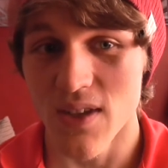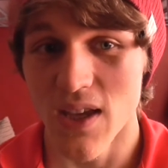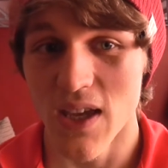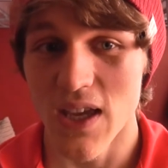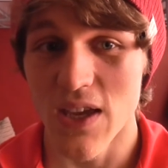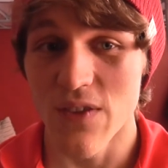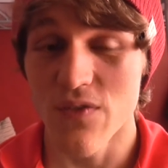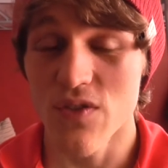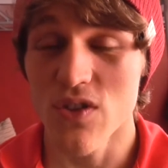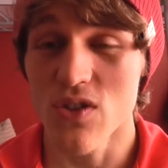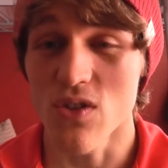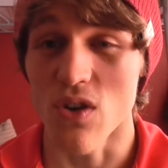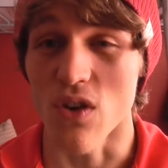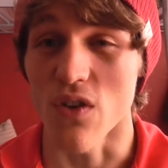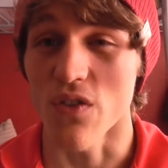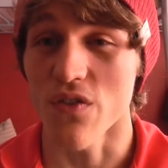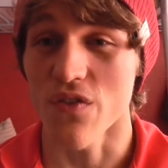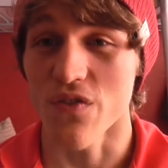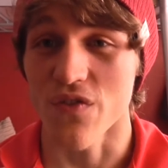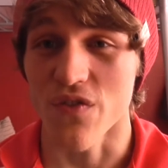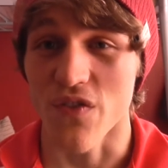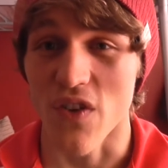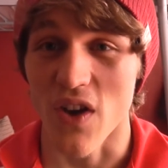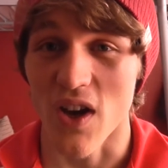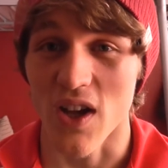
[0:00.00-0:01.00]
if he's got a
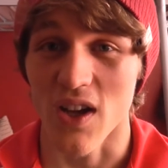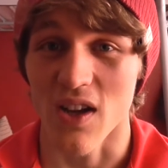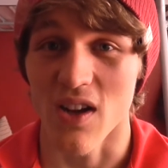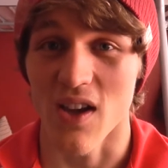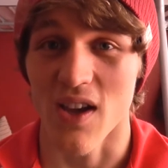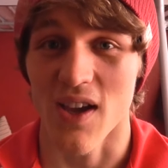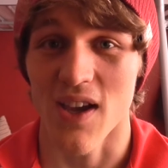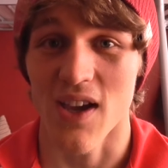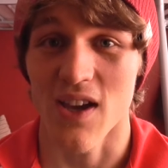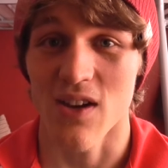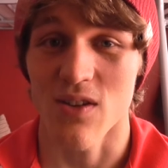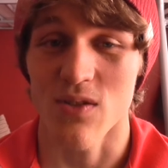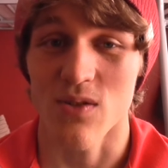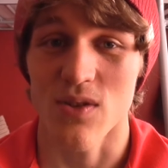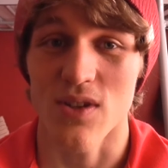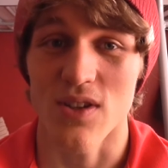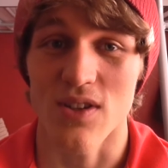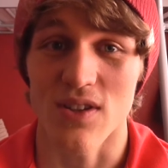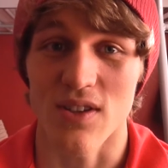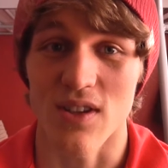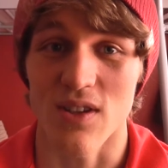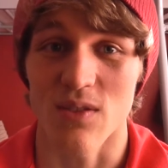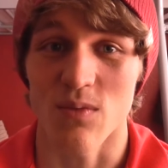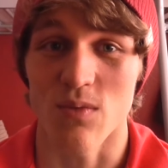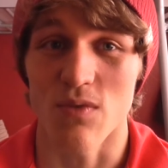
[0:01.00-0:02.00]
fight like how
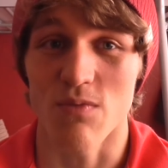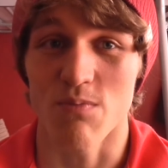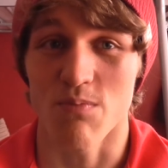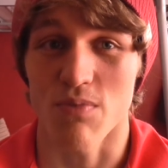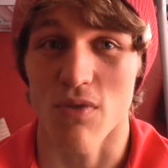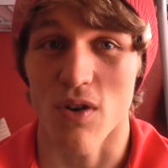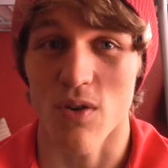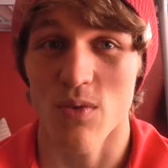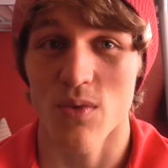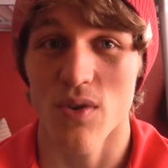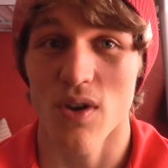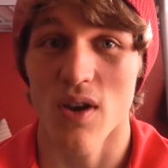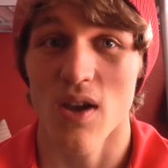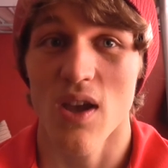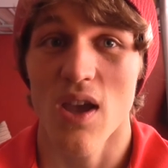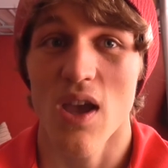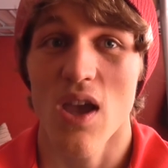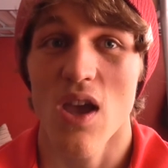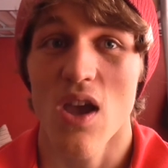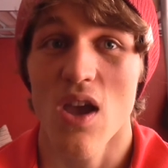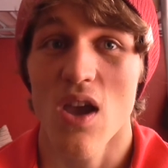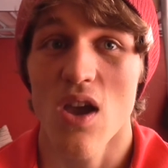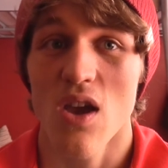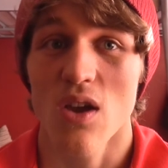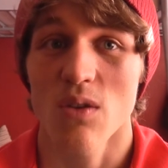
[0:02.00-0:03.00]
he did with Broner.
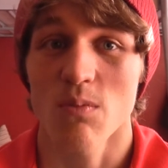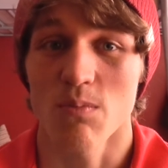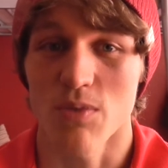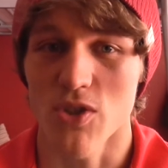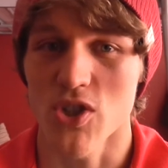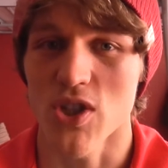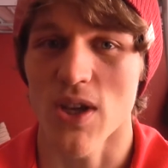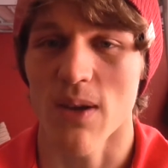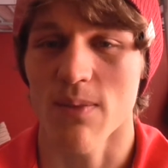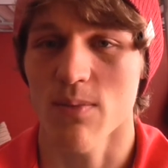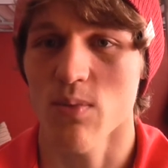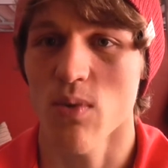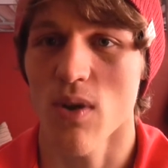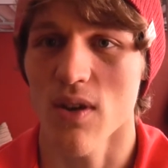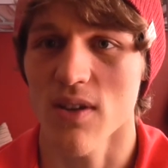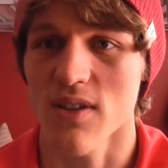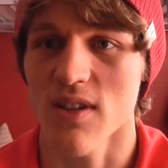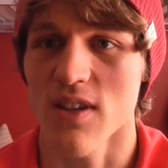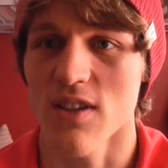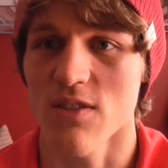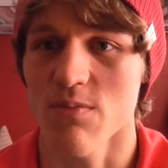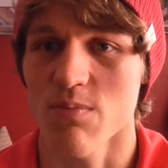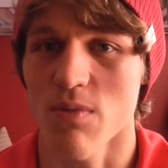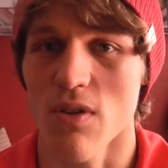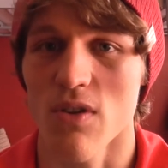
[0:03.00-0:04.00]
But jabs worked
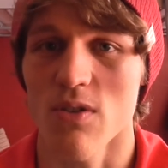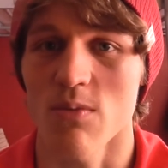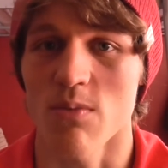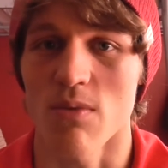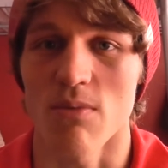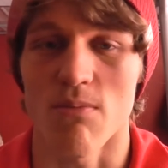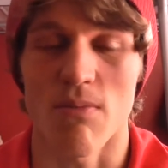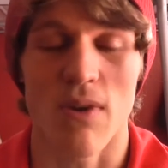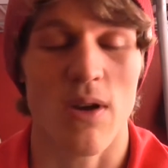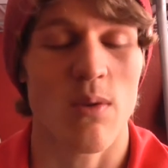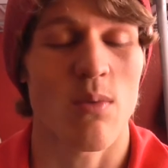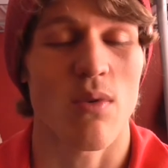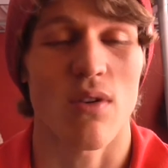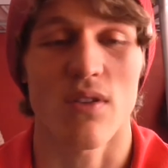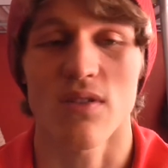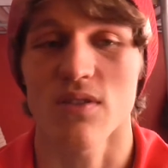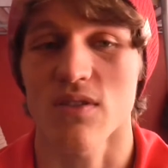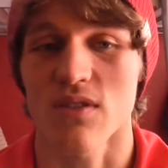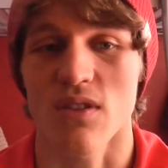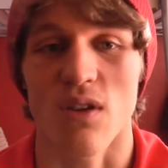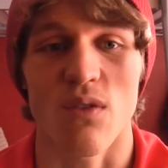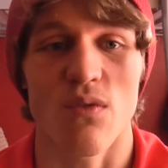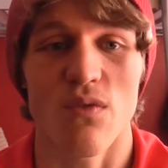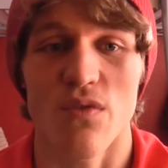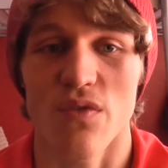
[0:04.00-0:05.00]
against Broner, but
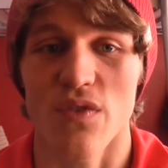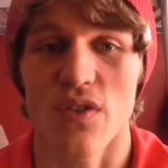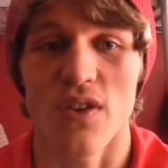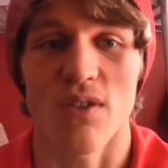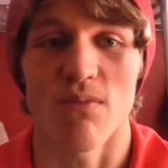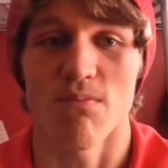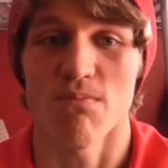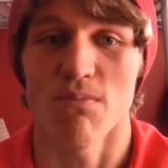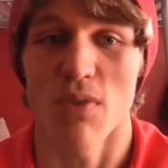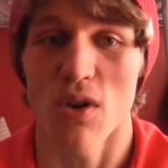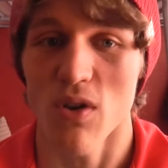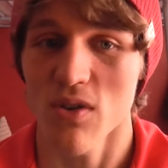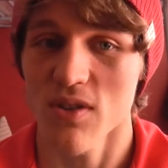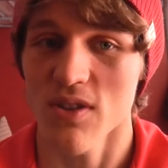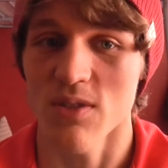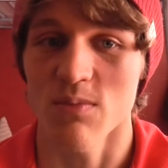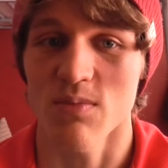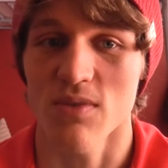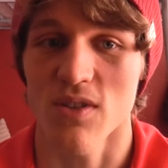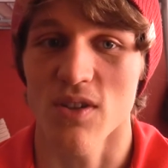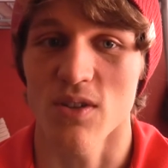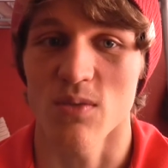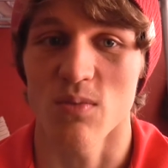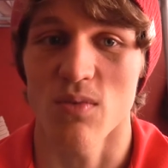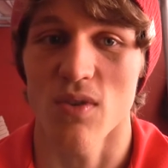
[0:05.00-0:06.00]
Mayweather, I don't think boxing
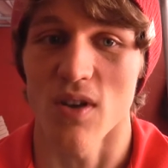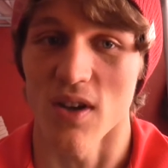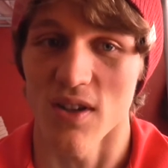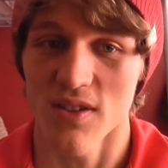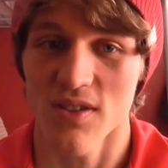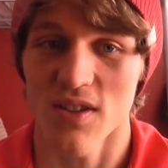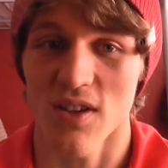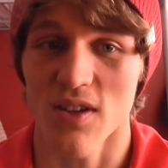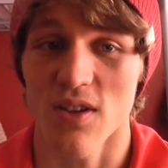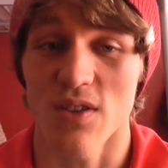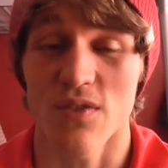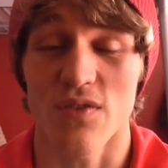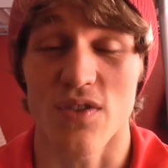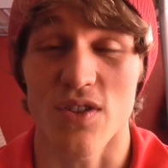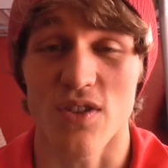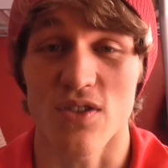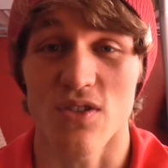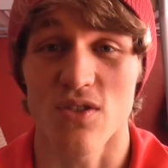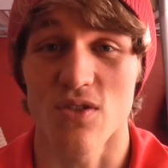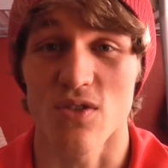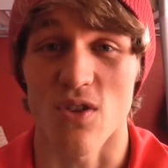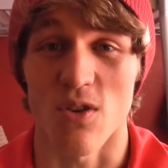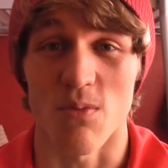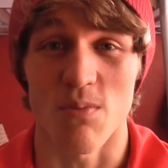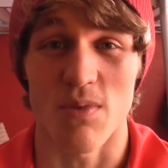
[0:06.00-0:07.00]
him's going to work. I don't know if he's
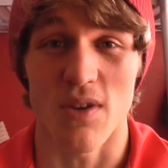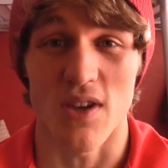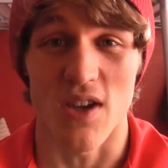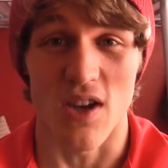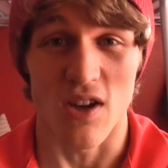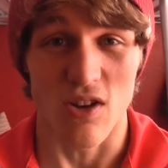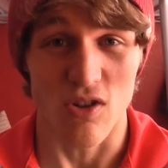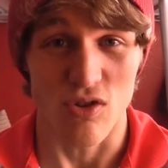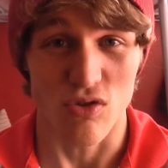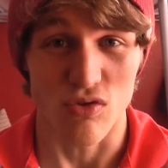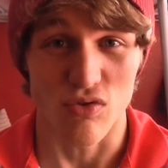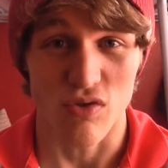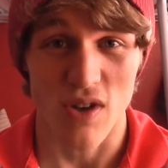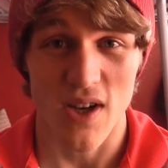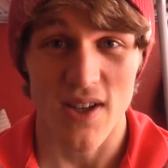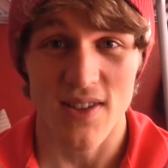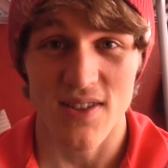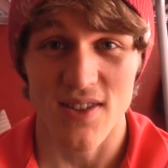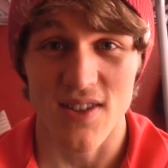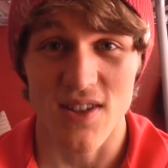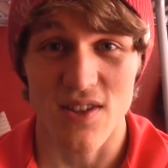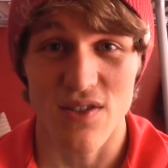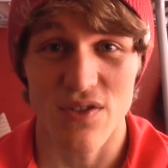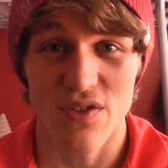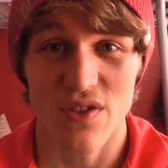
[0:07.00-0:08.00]
just got to be
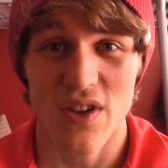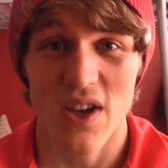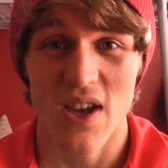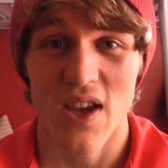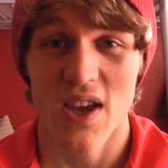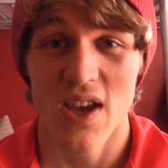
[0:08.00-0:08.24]
aggressive,